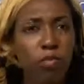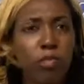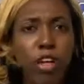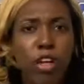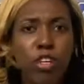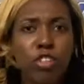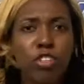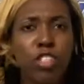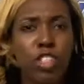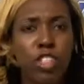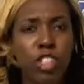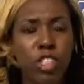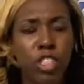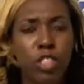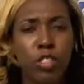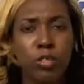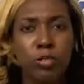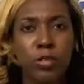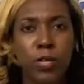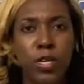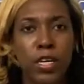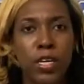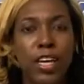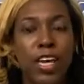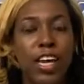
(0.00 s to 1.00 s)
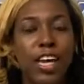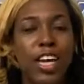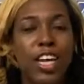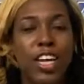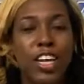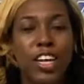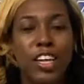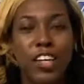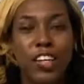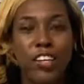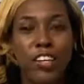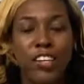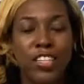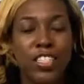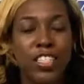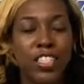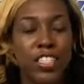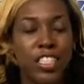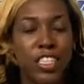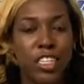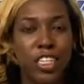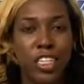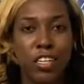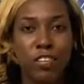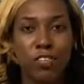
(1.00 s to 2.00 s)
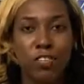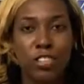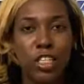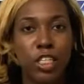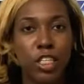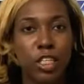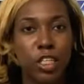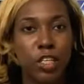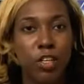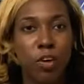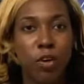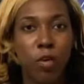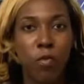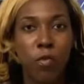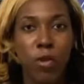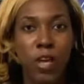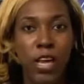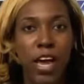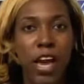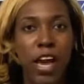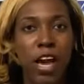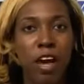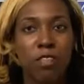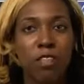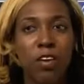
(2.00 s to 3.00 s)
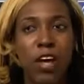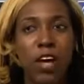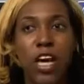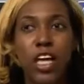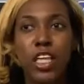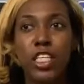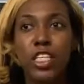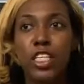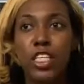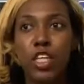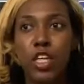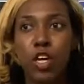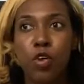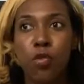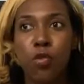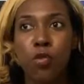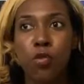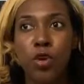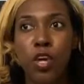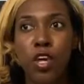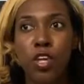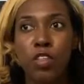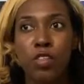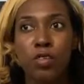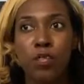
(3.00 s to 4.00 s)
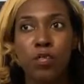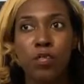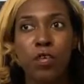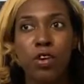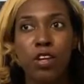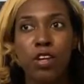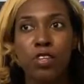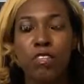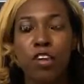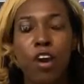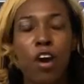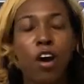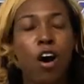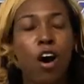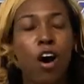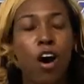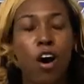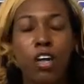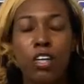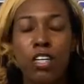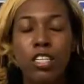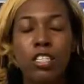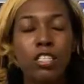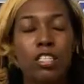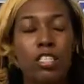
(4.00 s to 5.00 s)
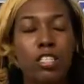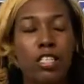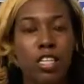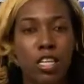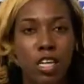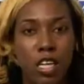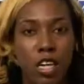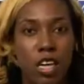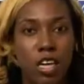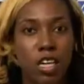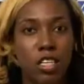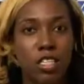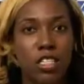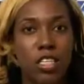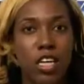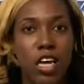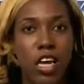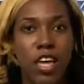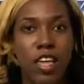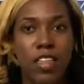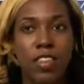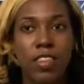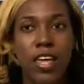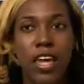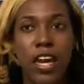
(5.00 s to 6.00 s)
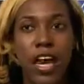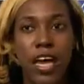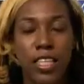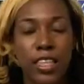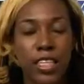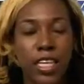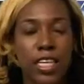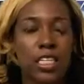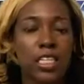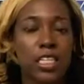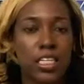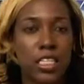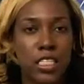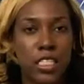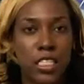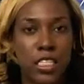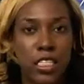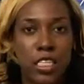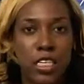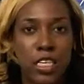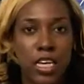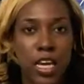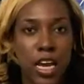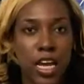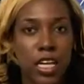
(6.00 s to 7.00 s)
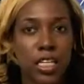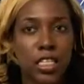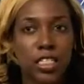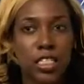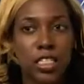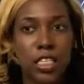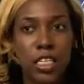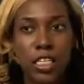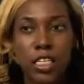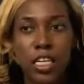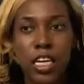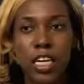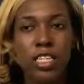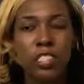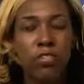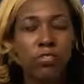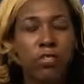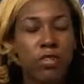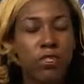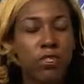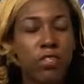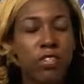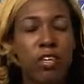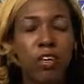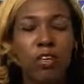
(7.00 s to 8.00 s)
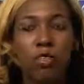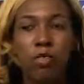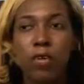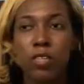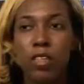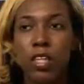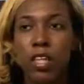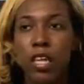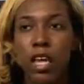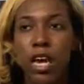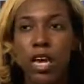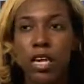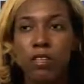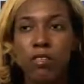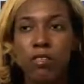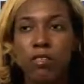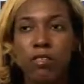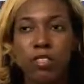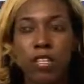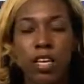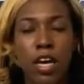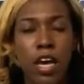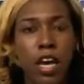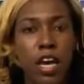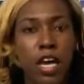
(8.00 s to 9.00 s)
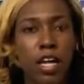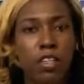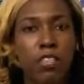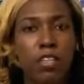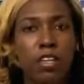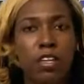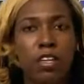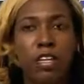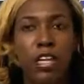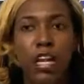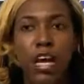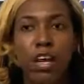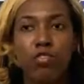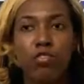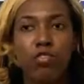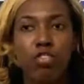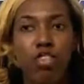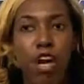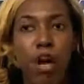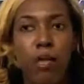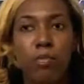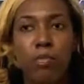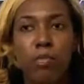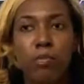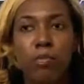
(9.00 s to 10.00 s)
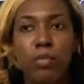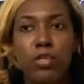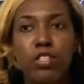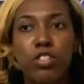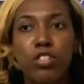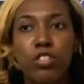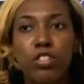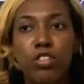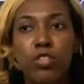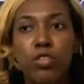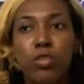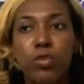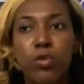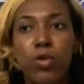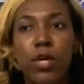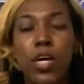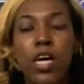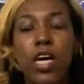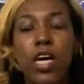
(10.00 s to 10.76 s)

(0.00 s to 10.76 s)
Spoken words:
Just this week, here in the city of Toledo, we have dealt with one of the hardest things that I think this city has seen. Yes, we've dealt with a lot of death and a lot of trauma, but to